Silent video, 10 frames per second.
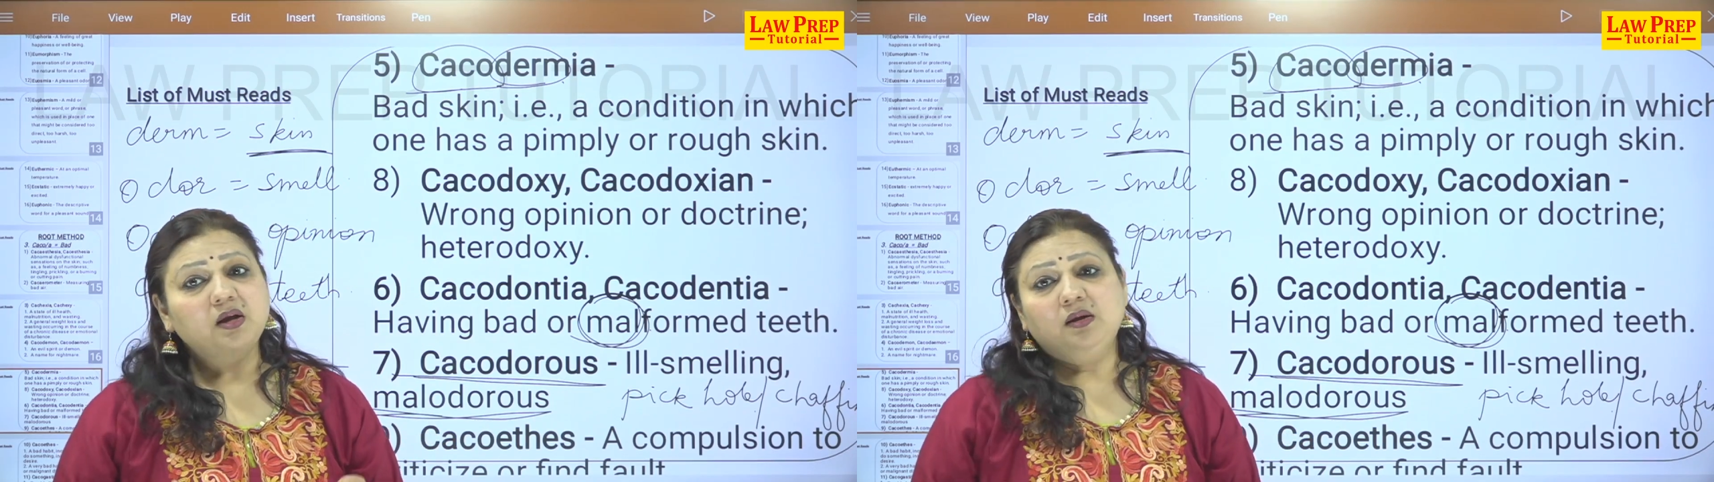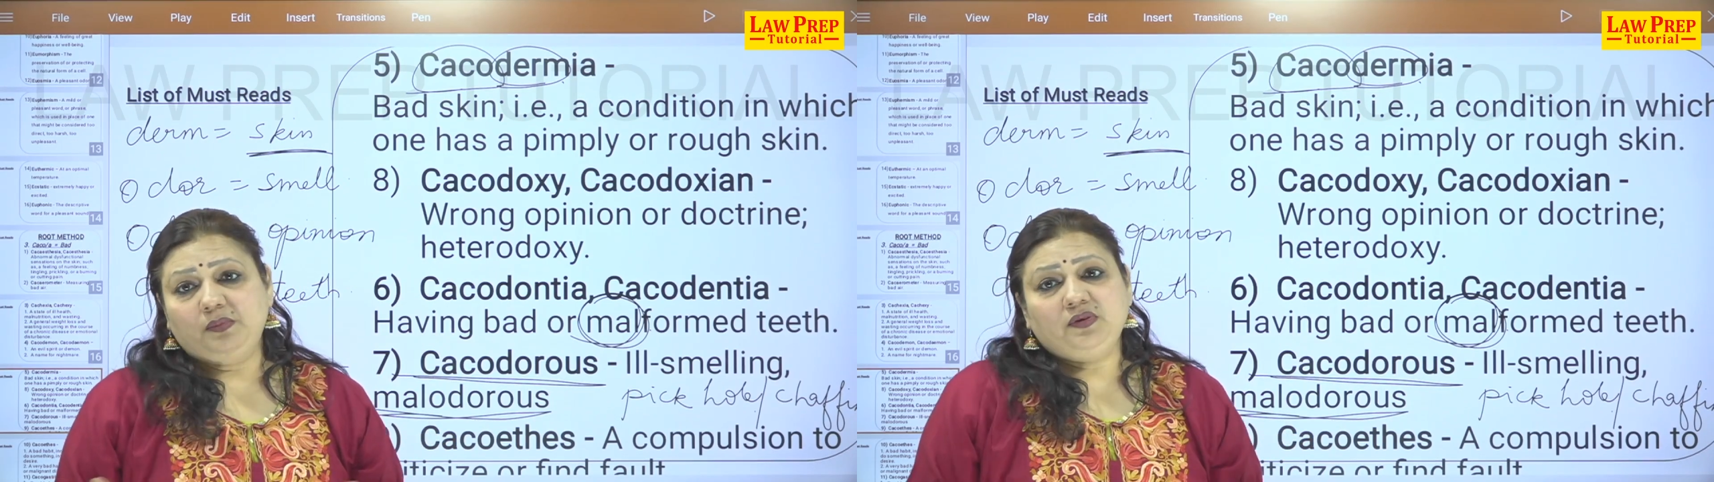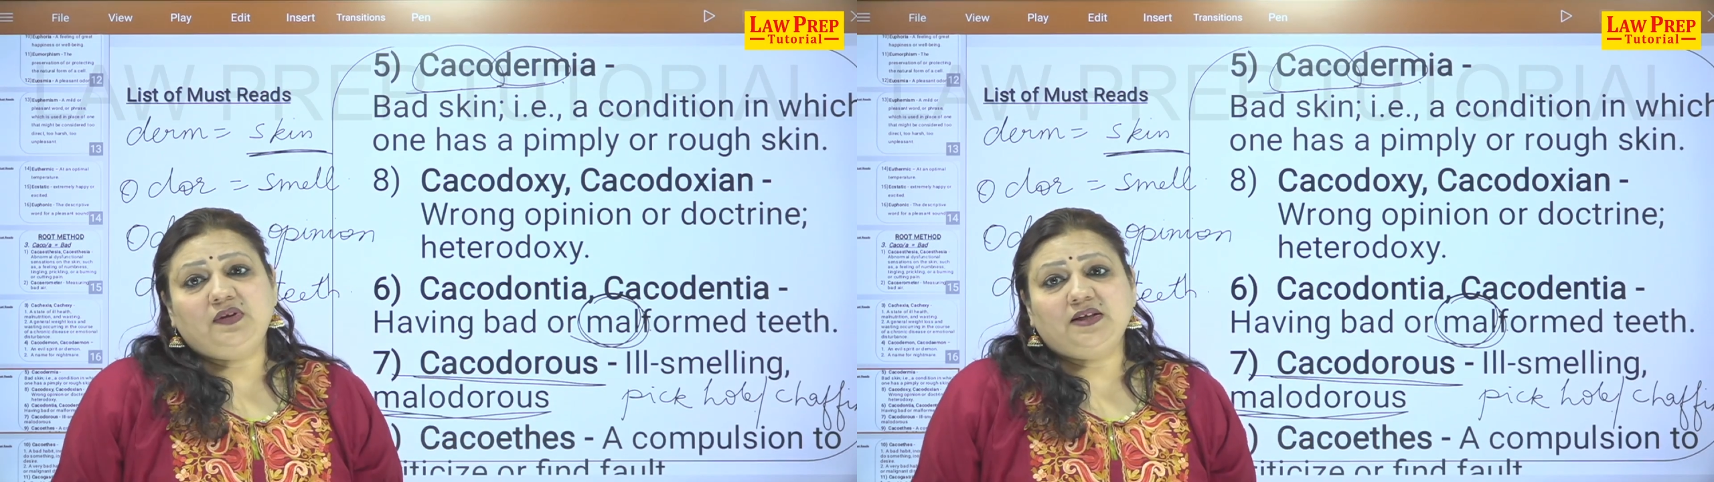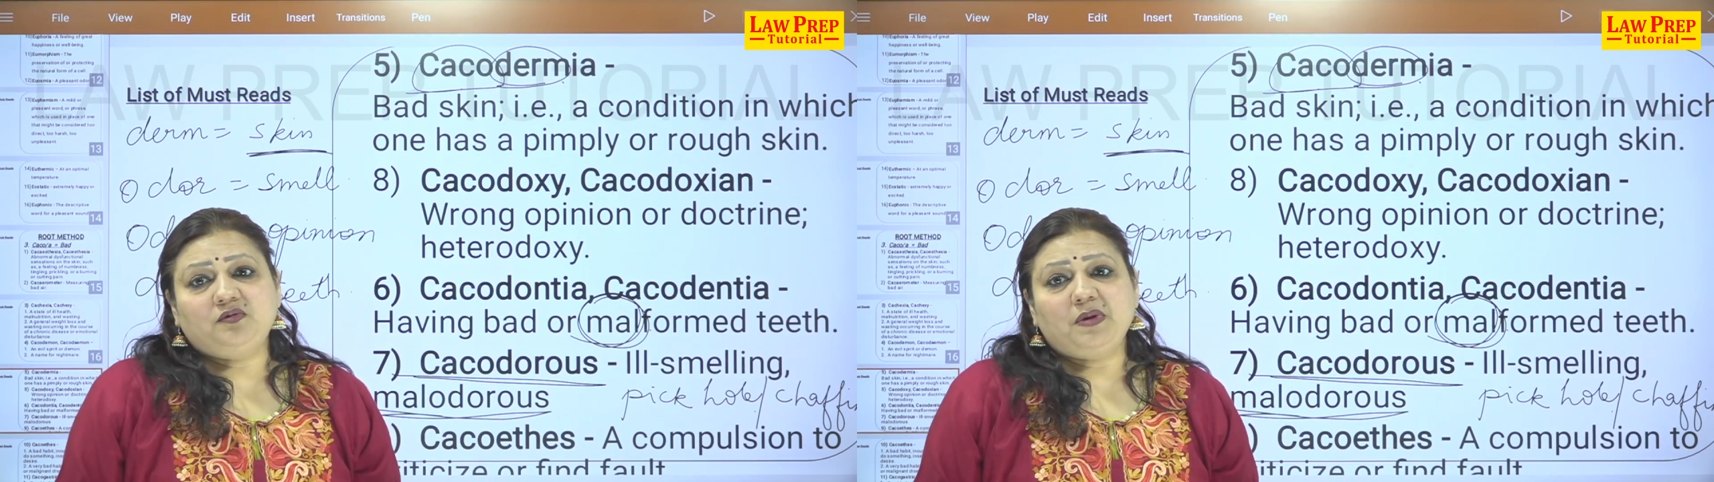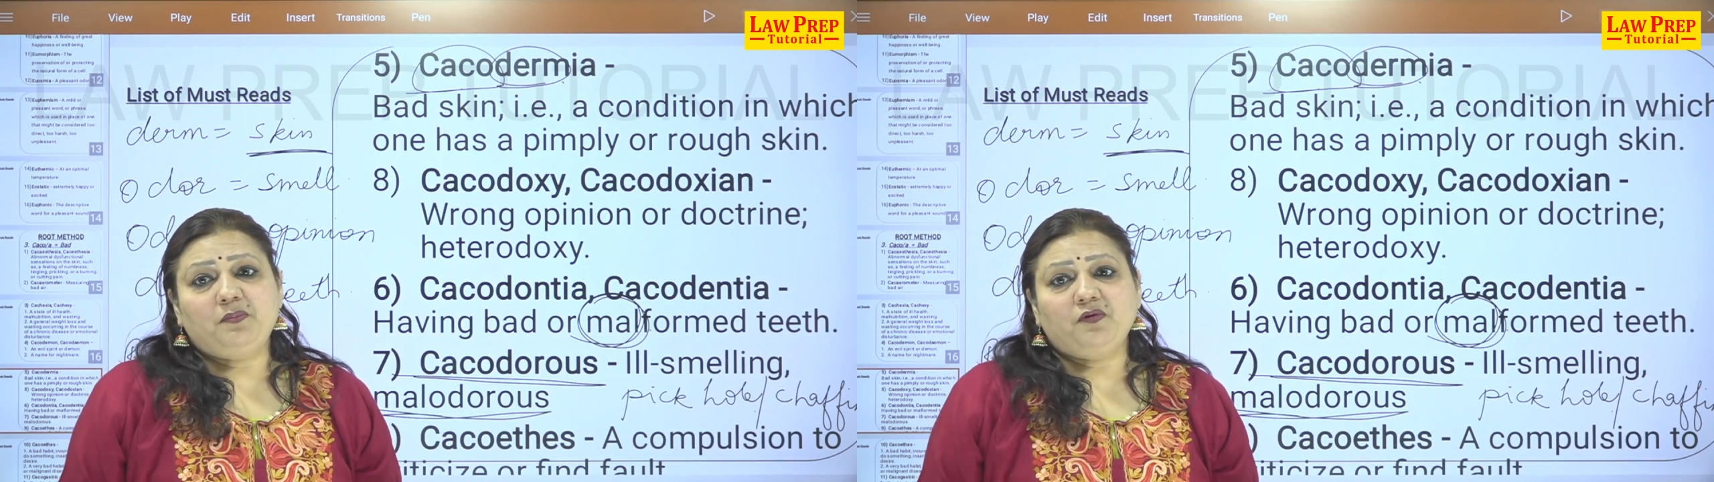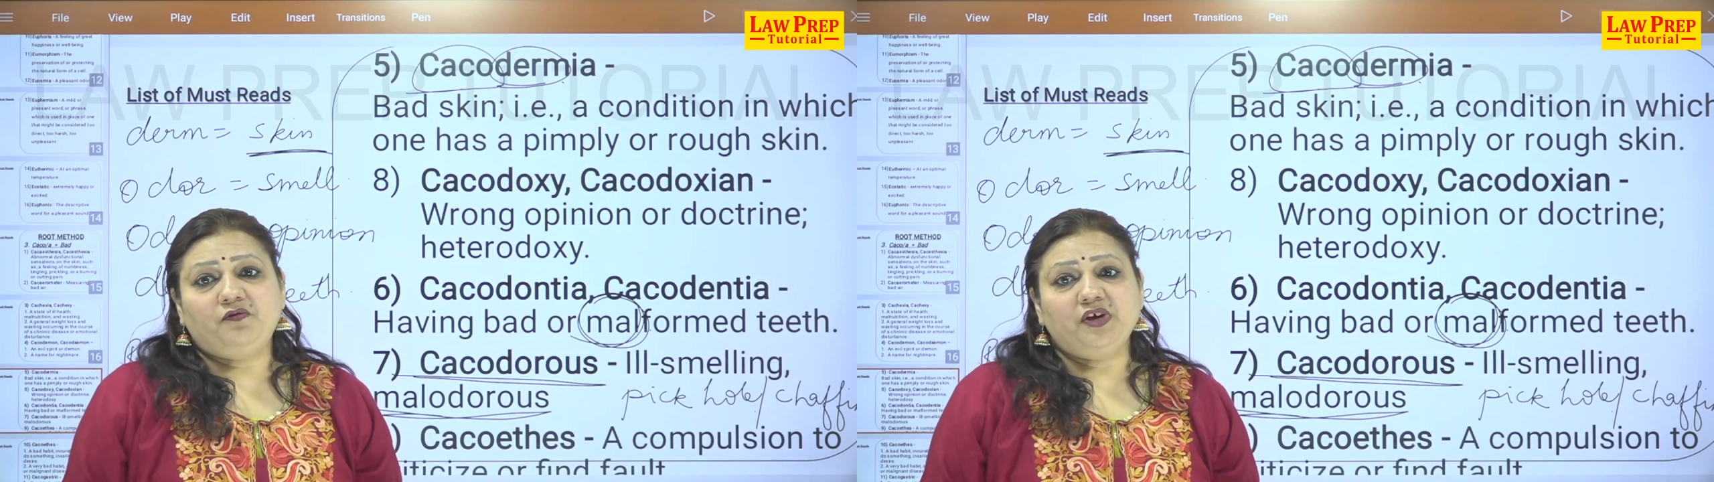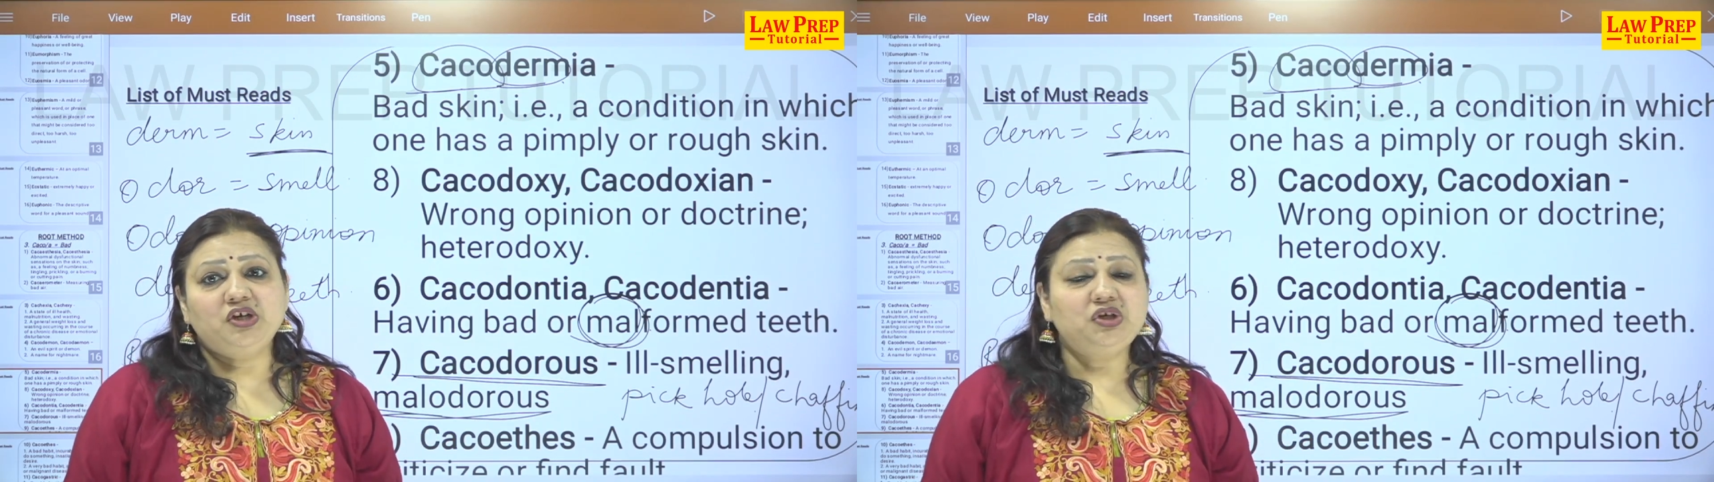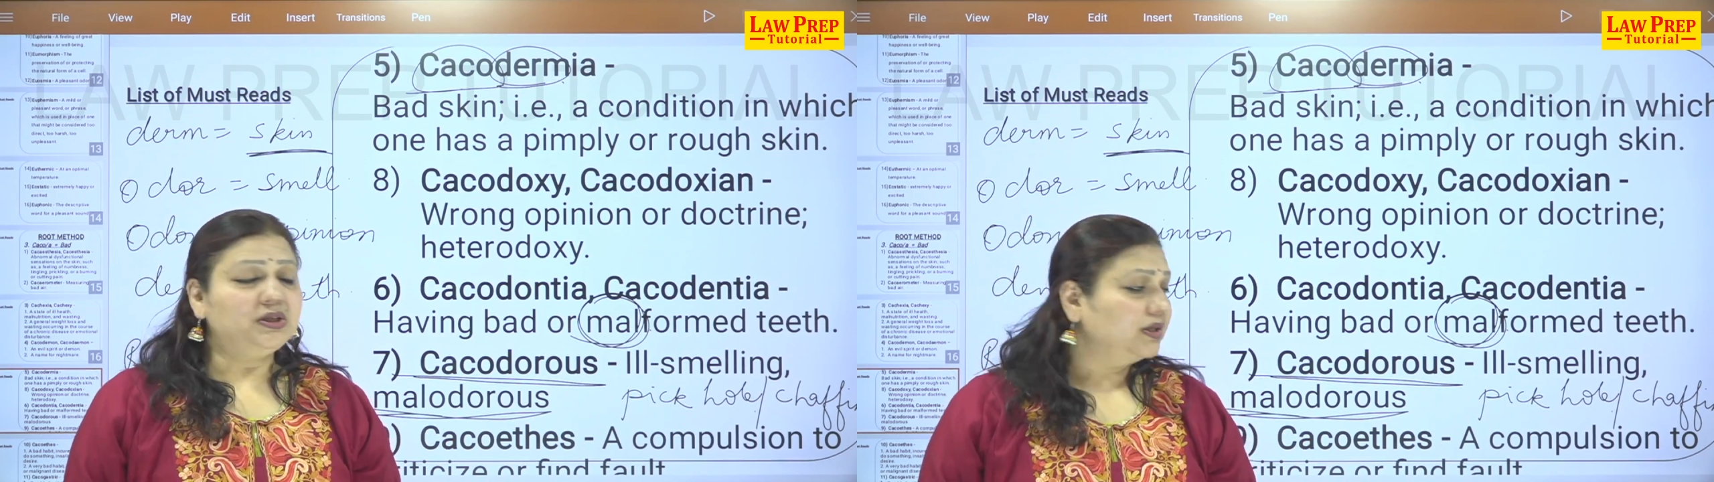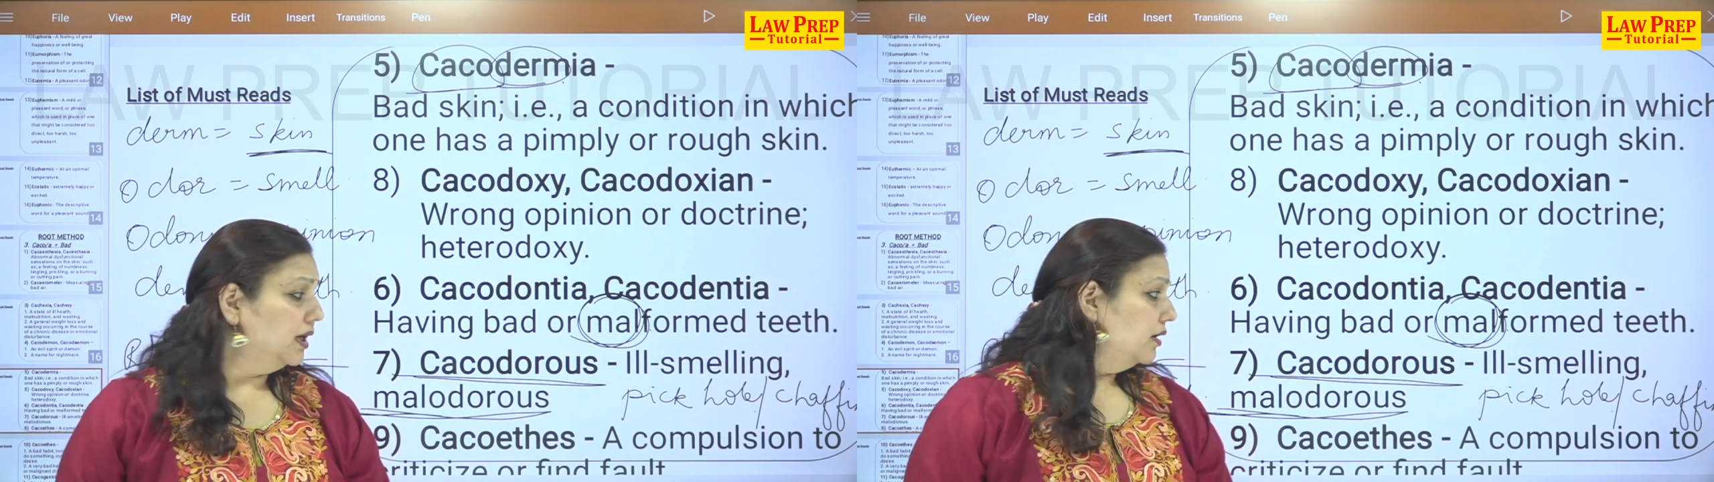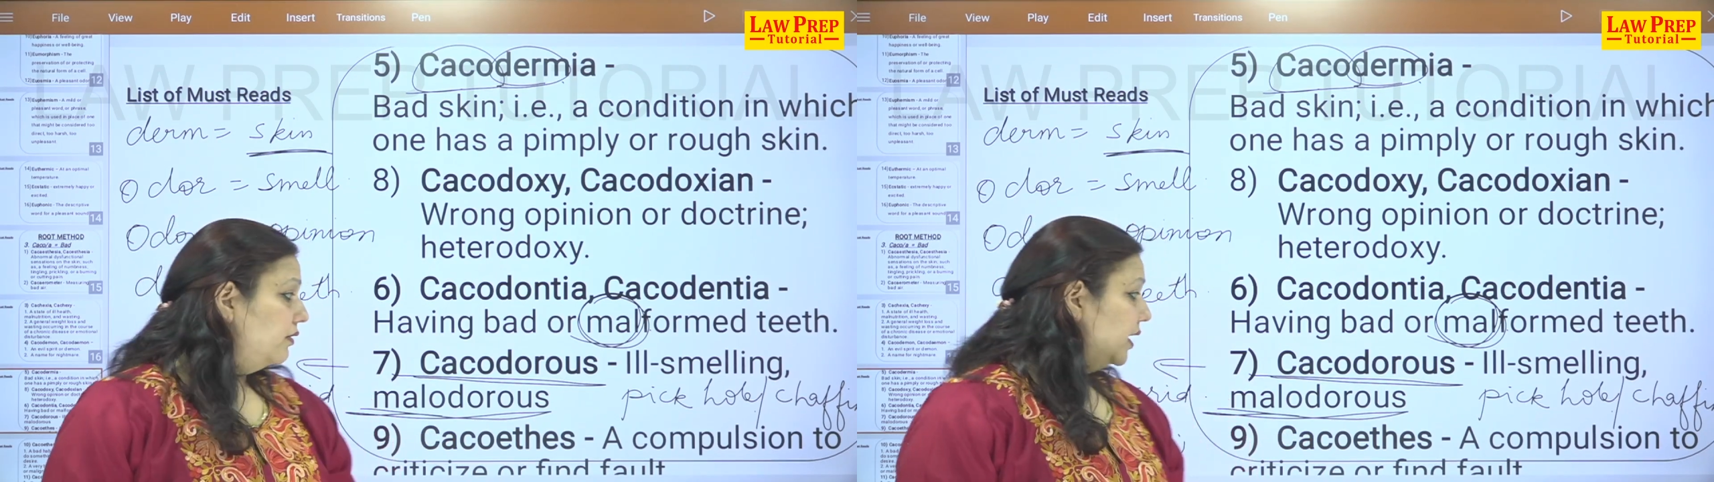because that's my profession,
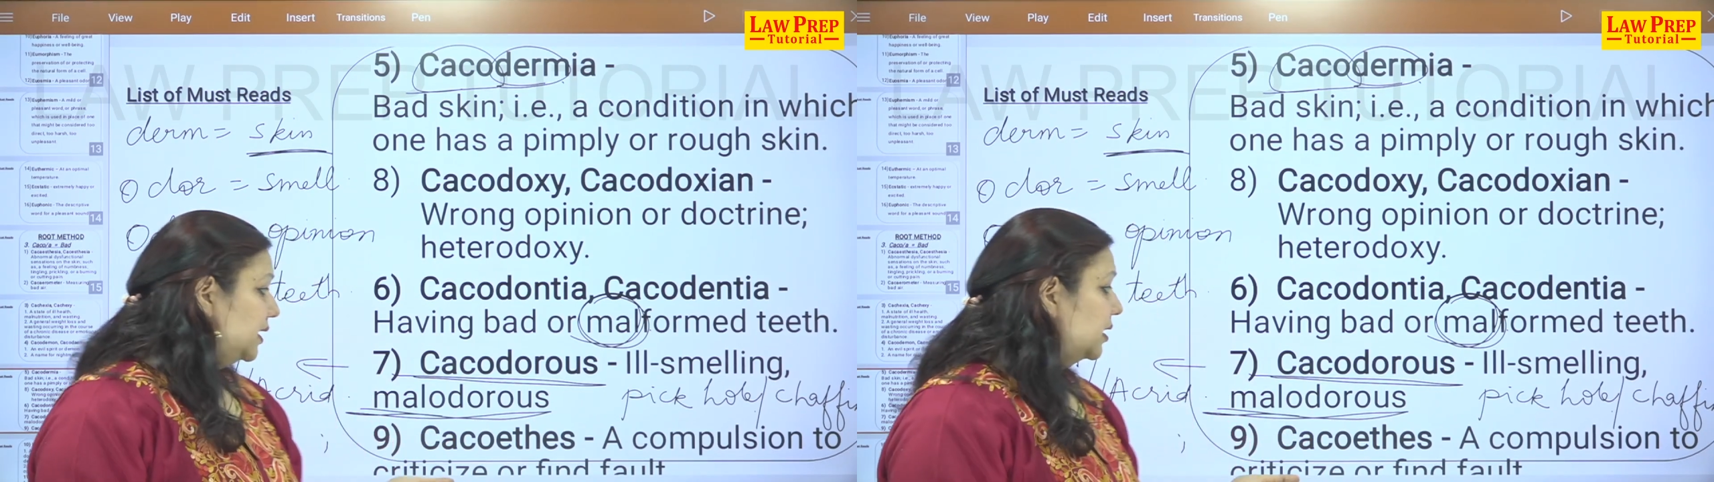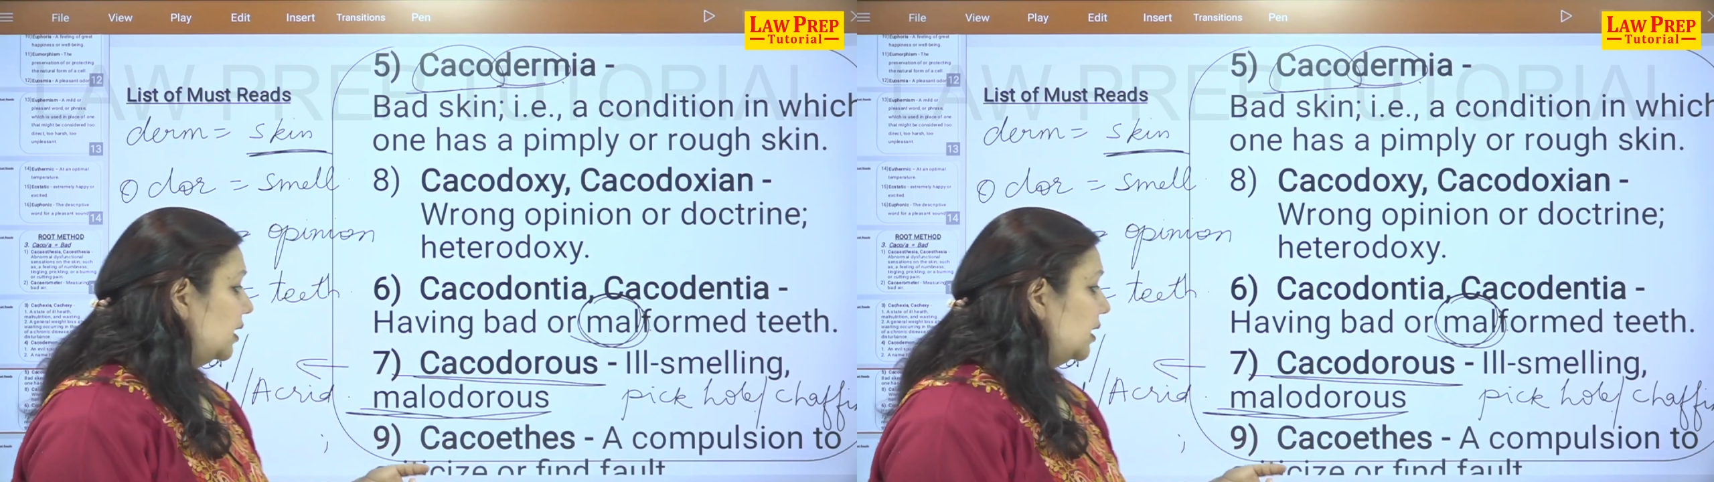right?